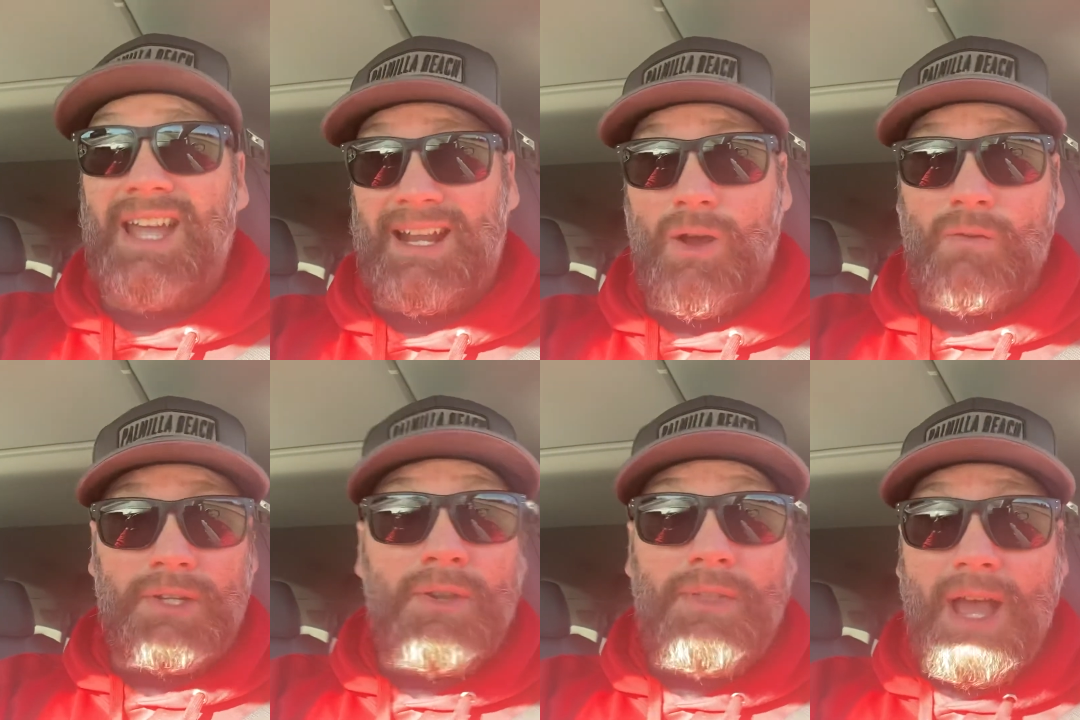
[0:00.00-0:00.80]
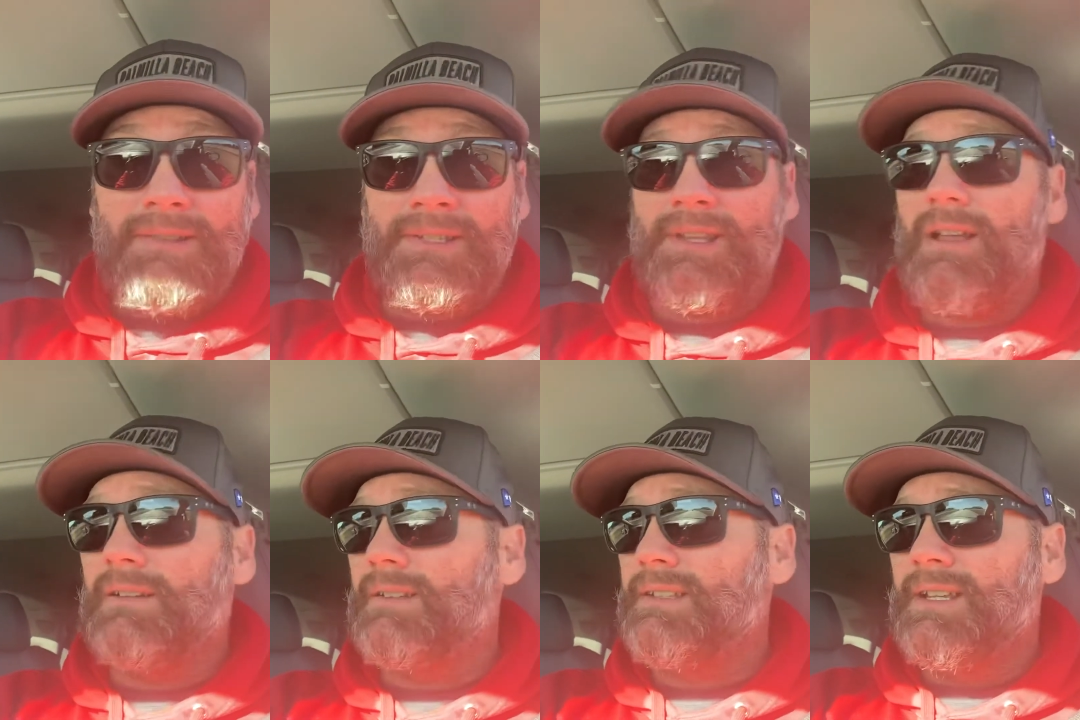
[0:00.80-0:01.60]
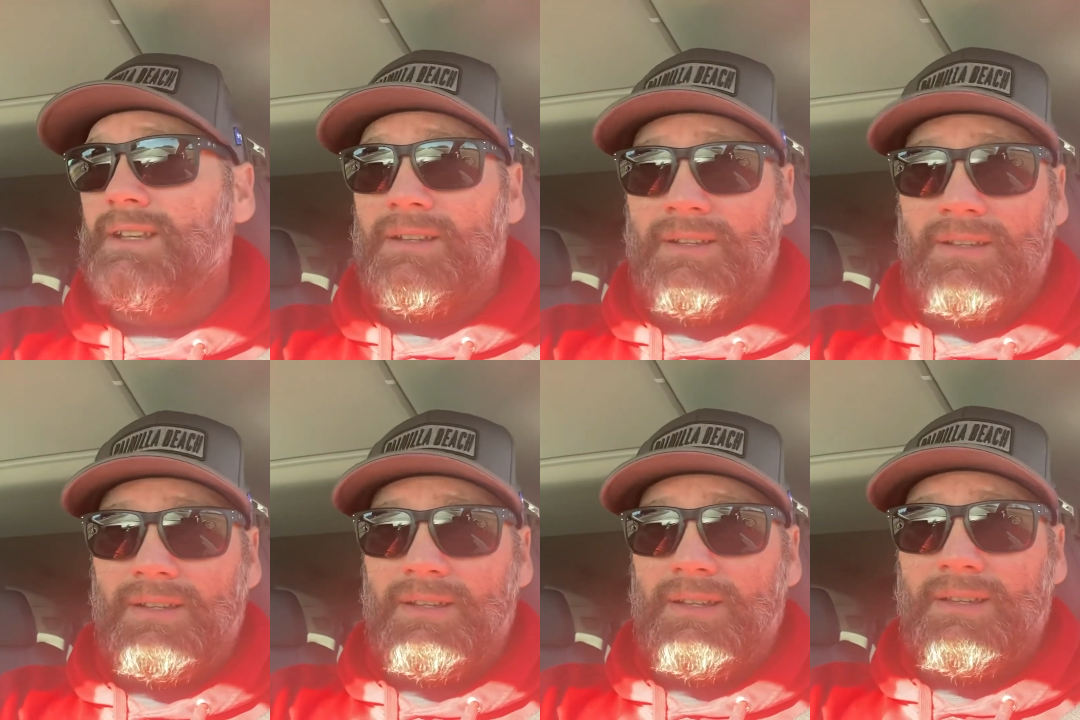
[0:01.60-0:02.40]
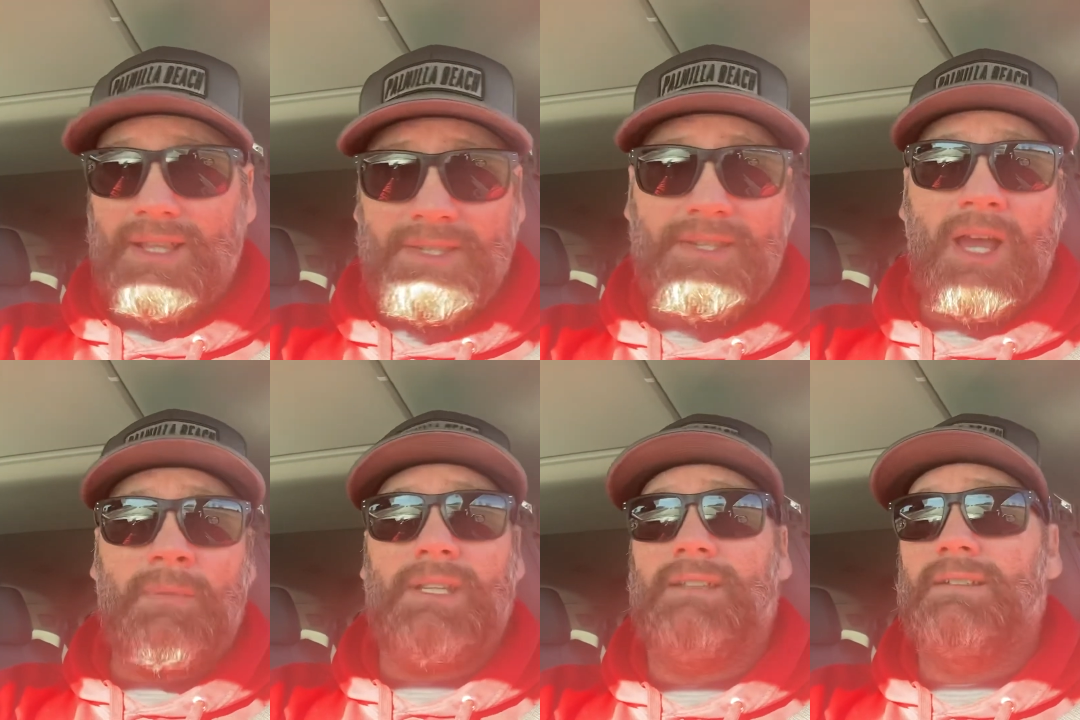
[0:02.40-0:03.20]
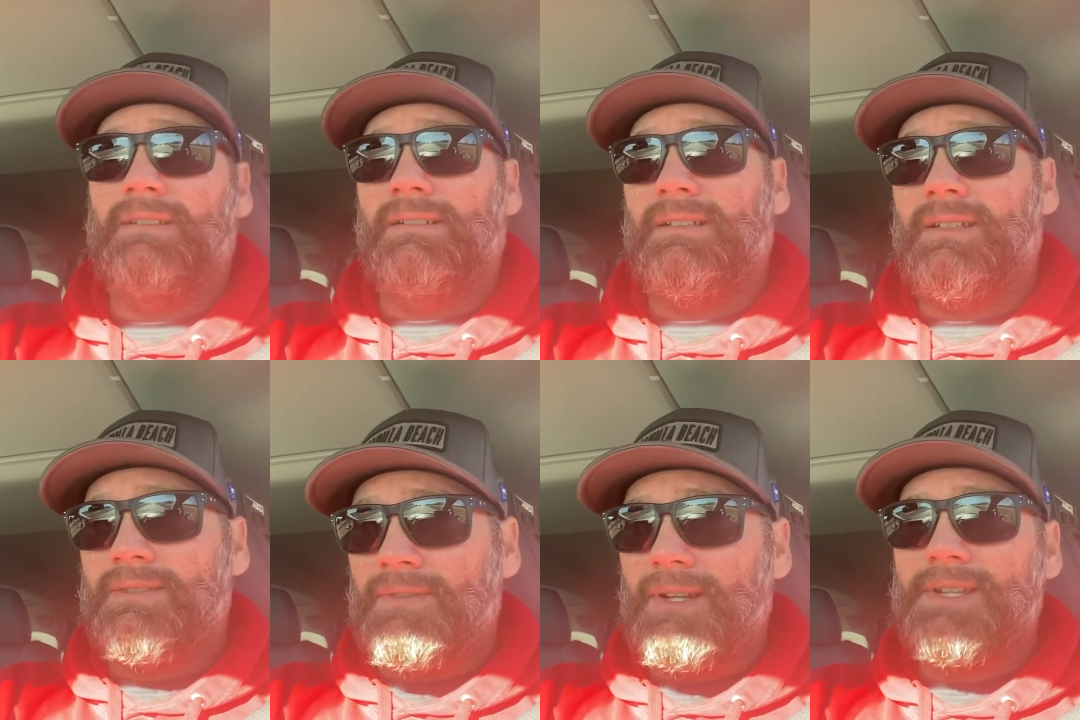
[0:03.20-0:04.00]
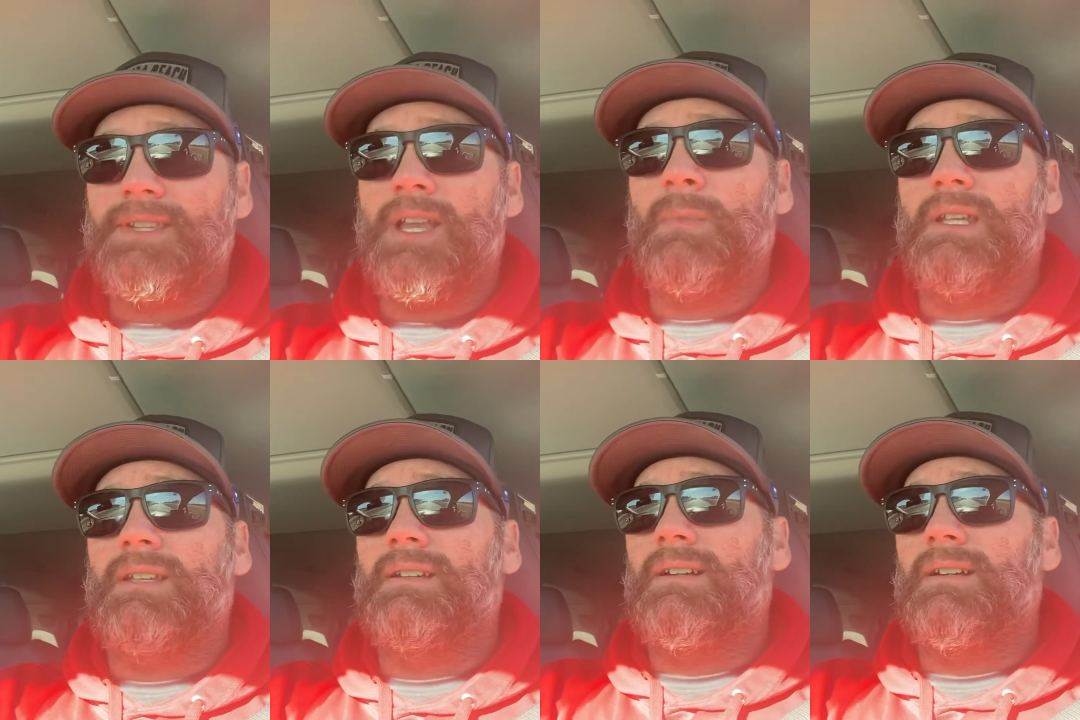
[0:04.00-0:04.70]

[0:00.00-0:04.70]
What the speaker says: at over $2,000, that's scummy. It's very scummy.